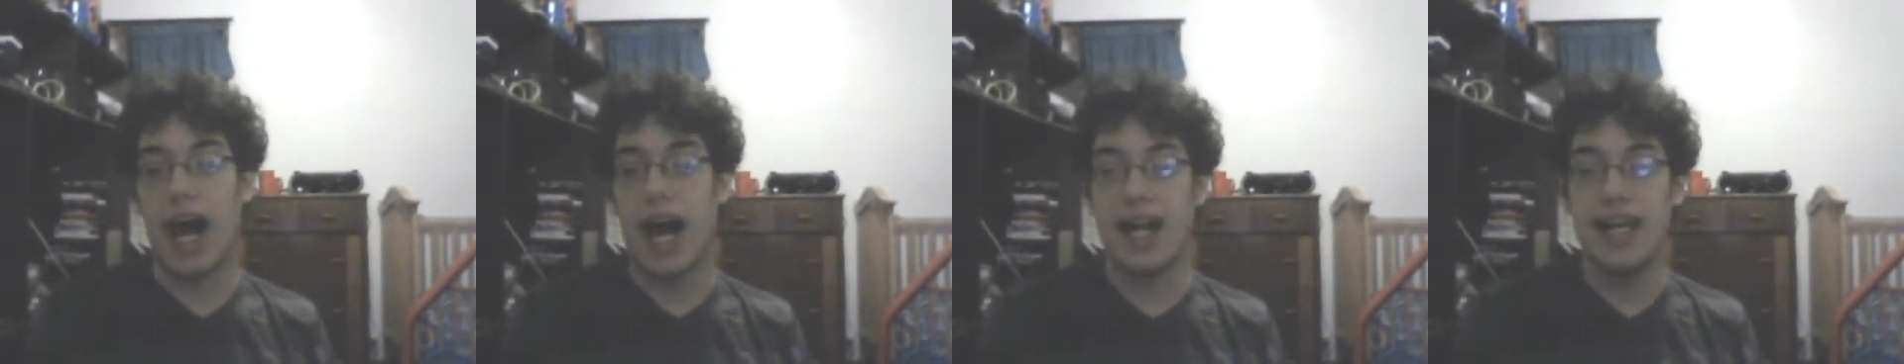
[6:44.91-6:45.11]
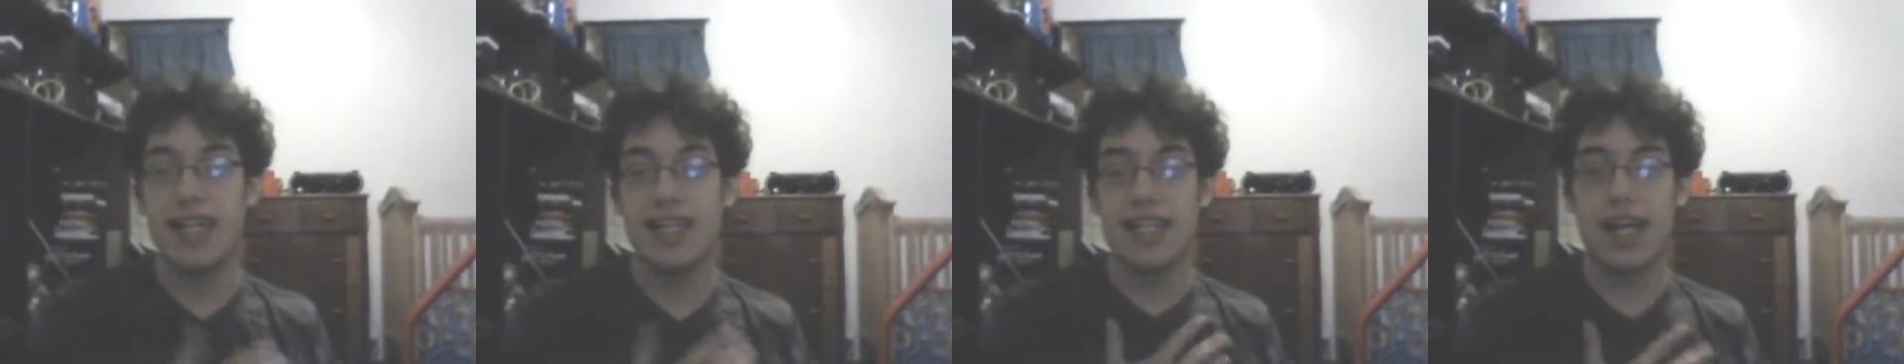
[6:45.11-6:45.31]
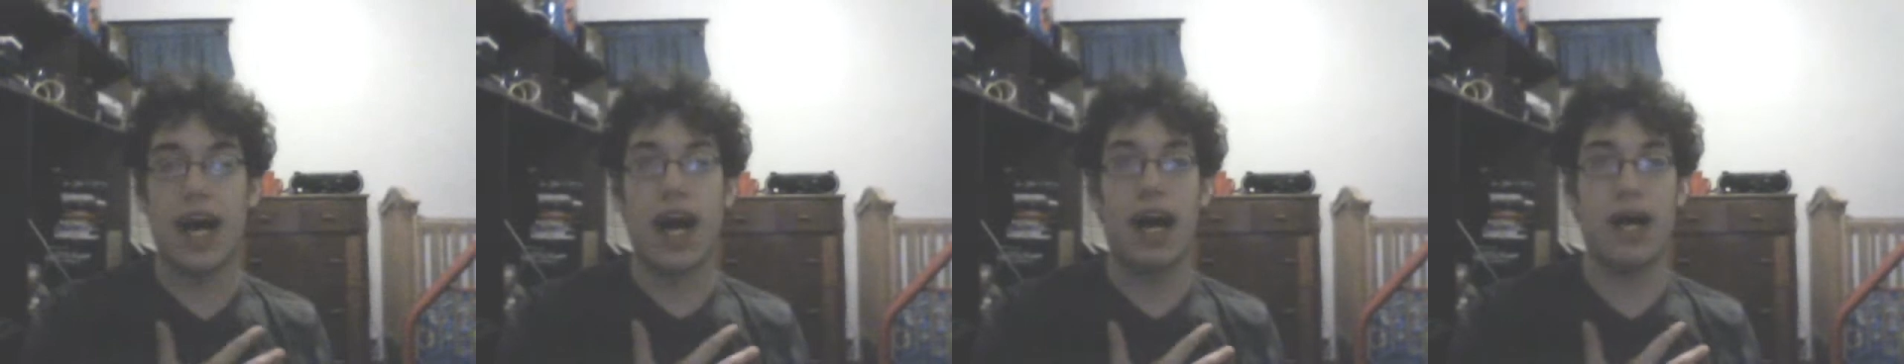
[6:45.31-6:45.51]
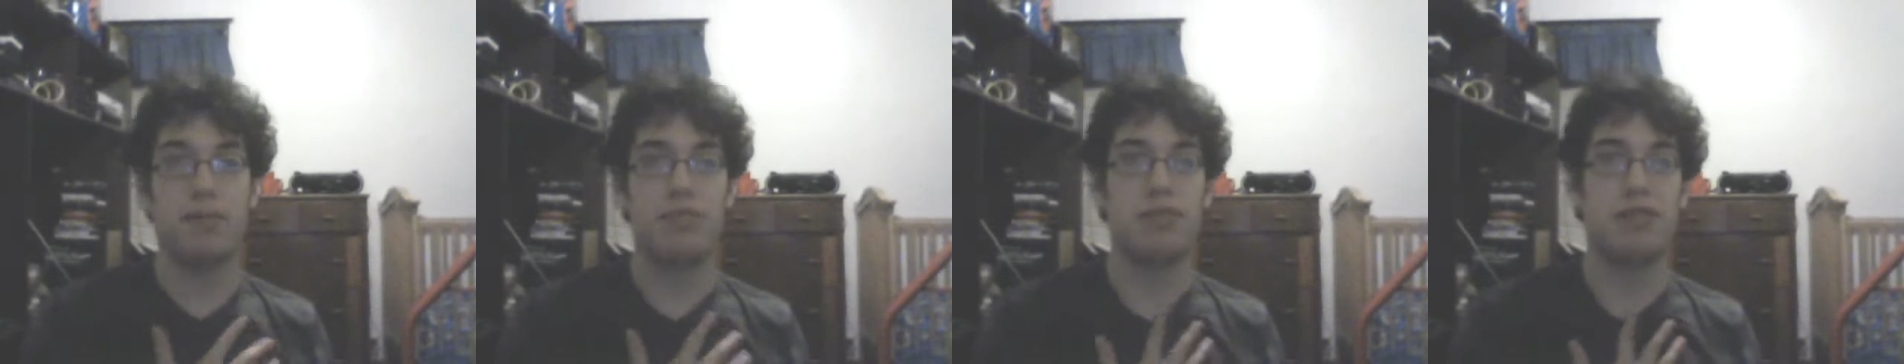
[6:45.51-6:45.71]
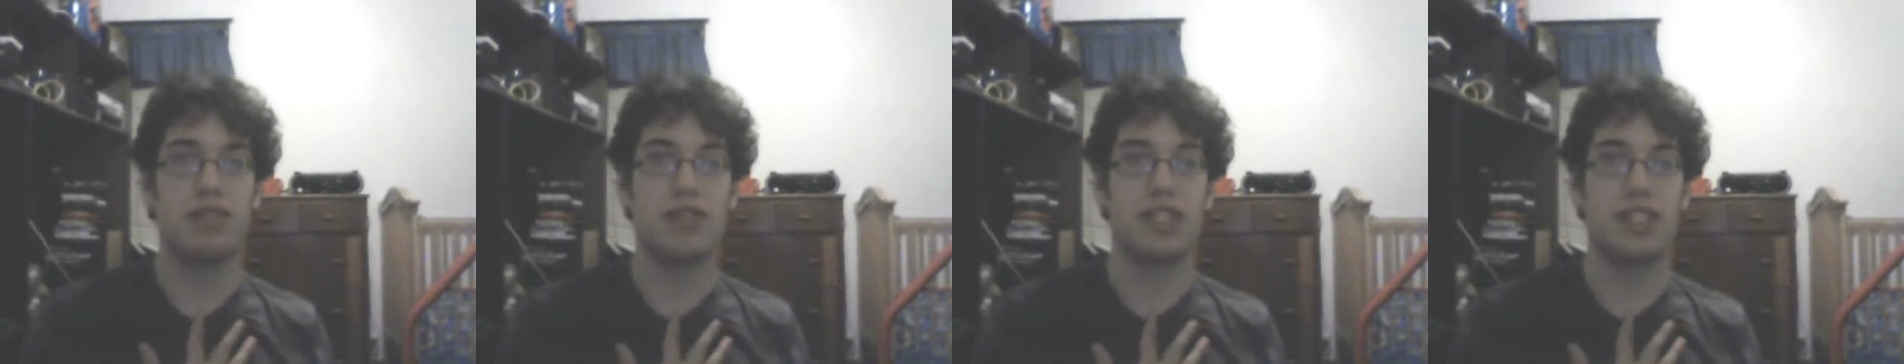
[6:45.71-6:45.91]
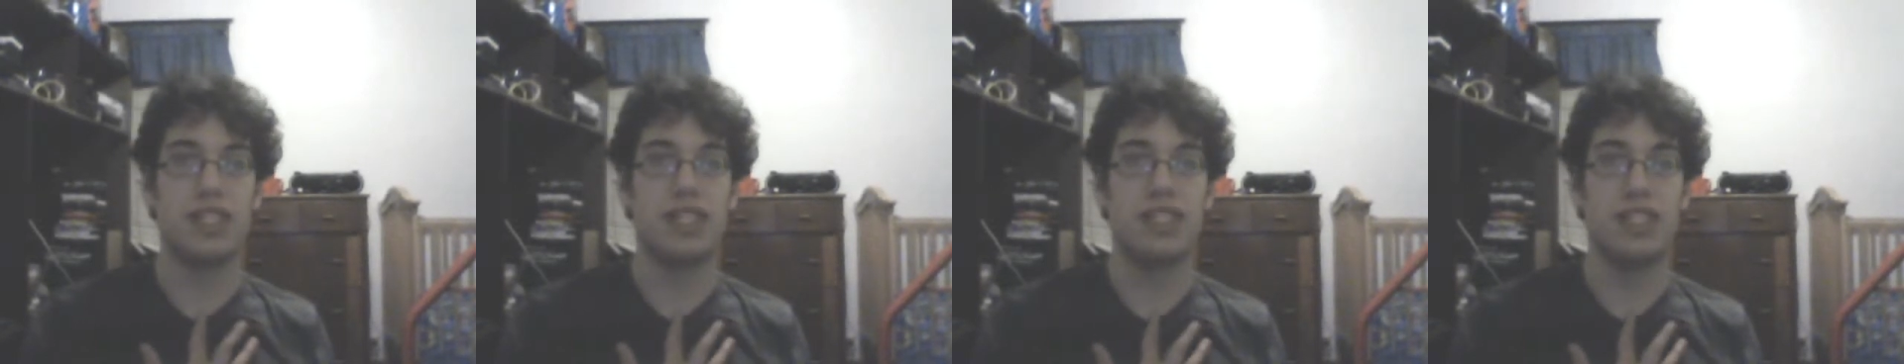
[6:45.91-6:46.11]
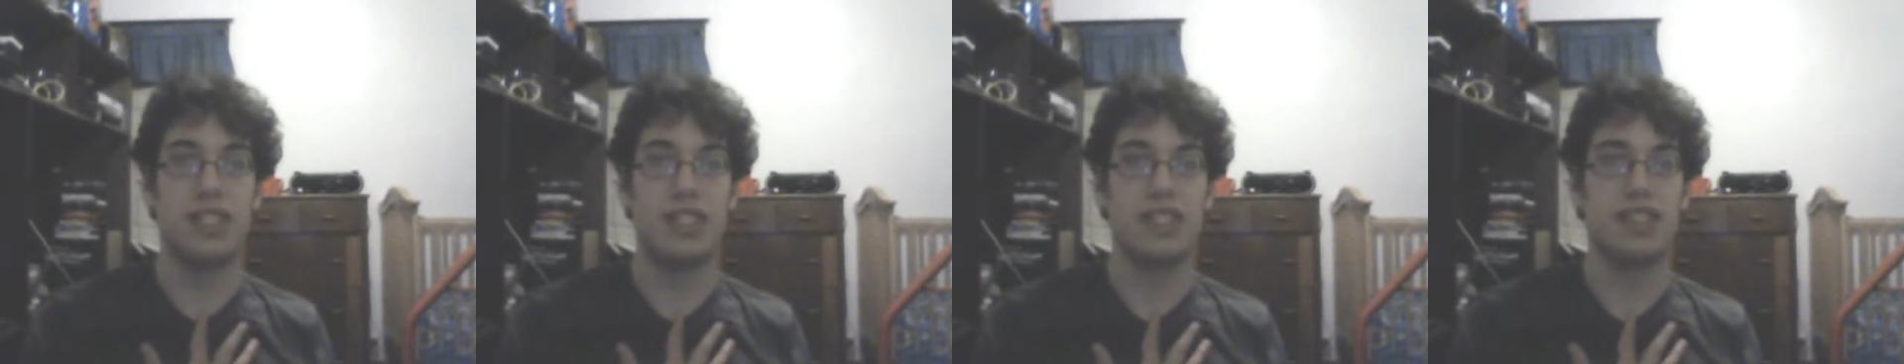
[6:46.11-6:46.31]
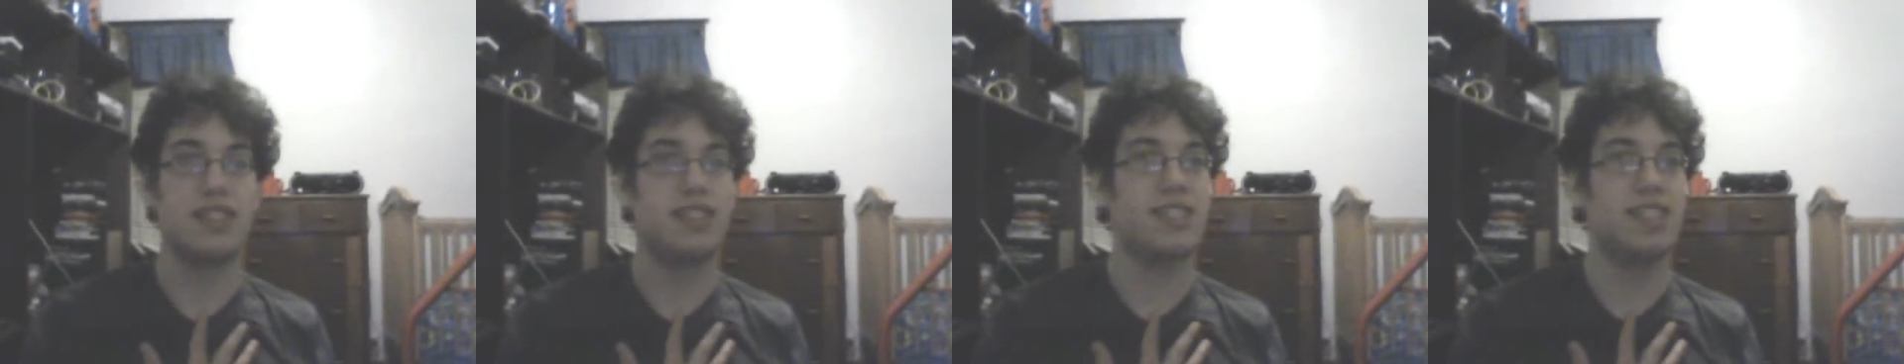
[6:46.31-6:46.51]
I I personally
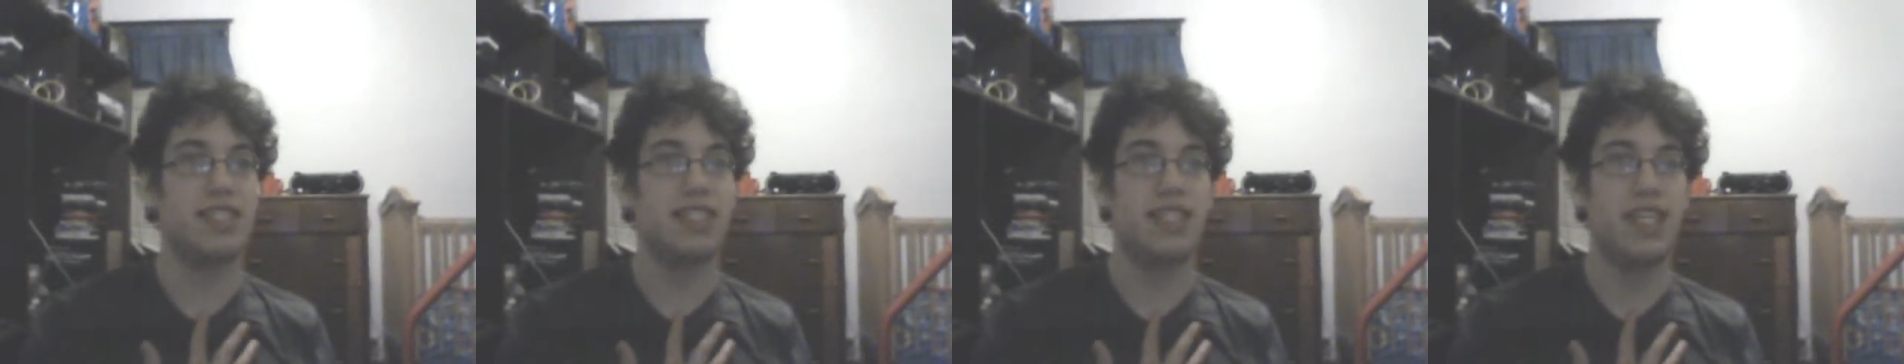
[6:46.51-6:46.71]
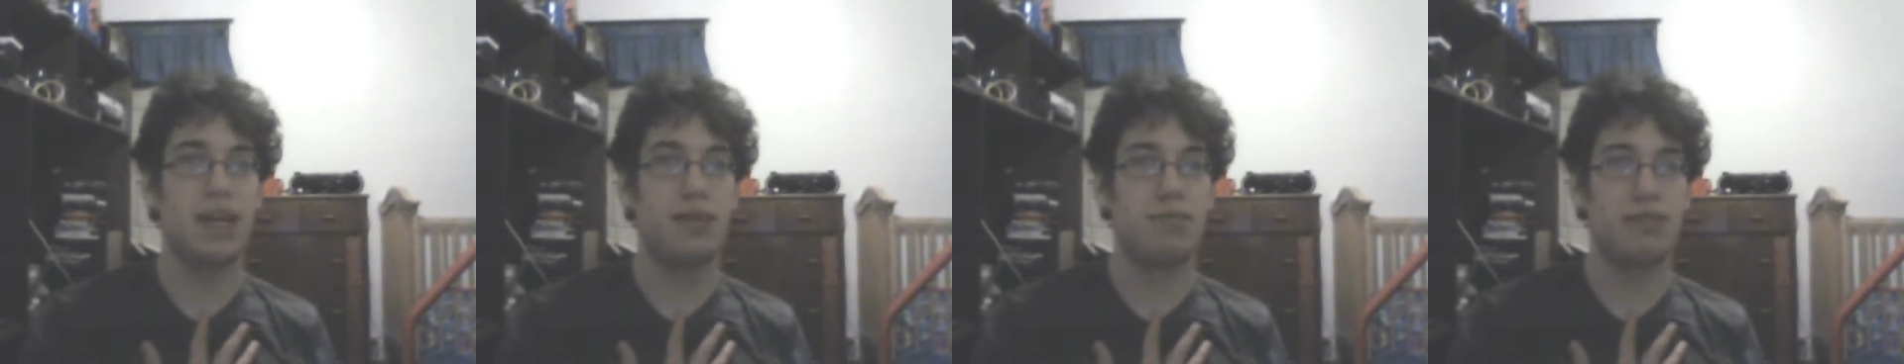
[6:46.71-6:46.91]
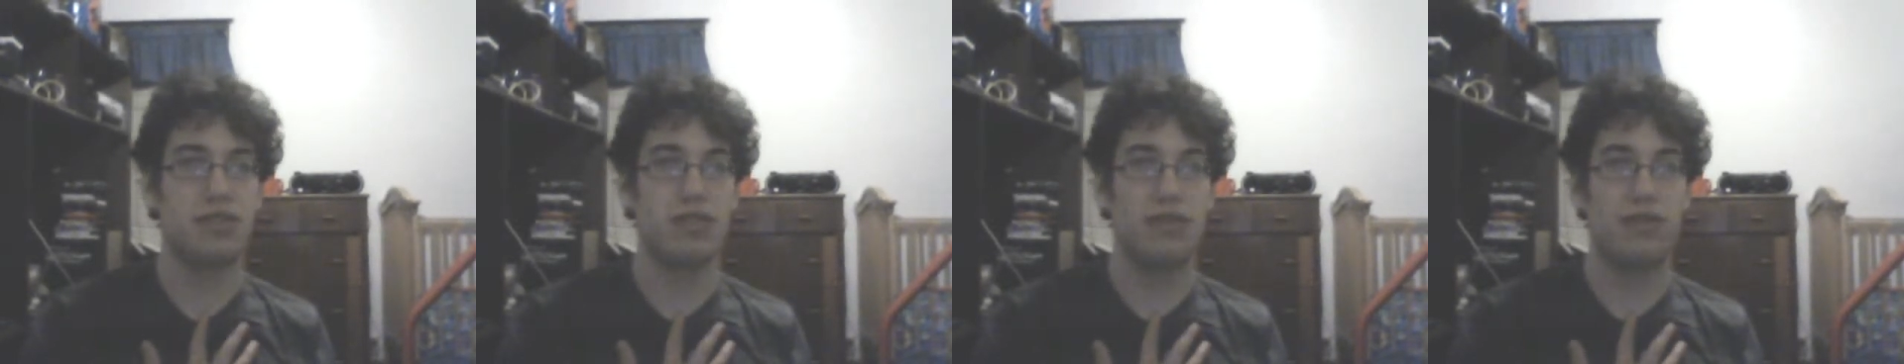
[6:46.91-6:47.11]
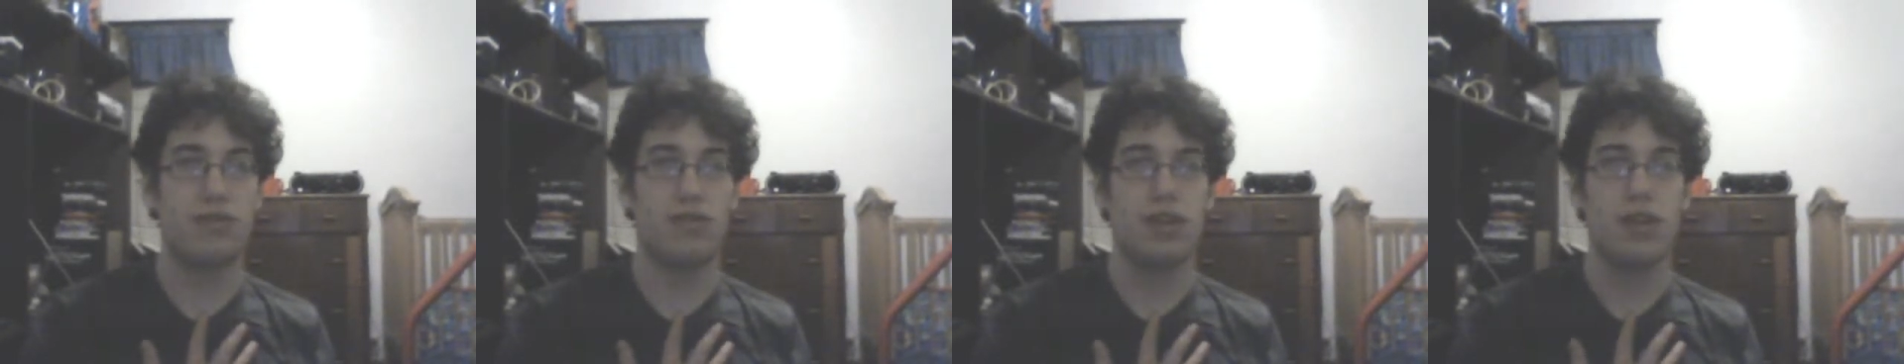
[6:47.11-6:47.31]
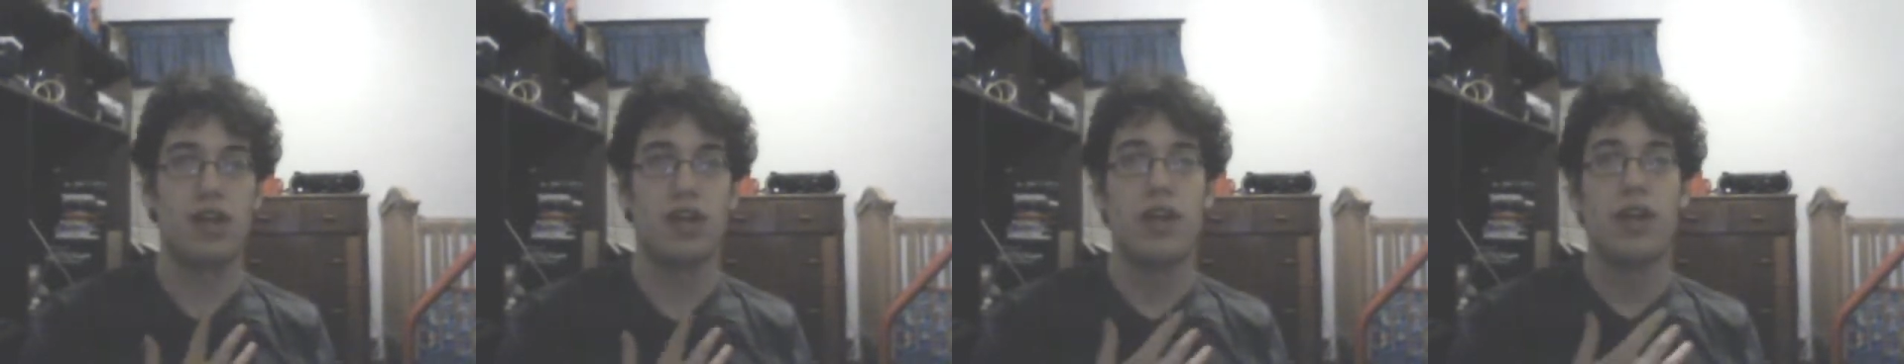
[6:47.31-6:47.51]
didn't see the episode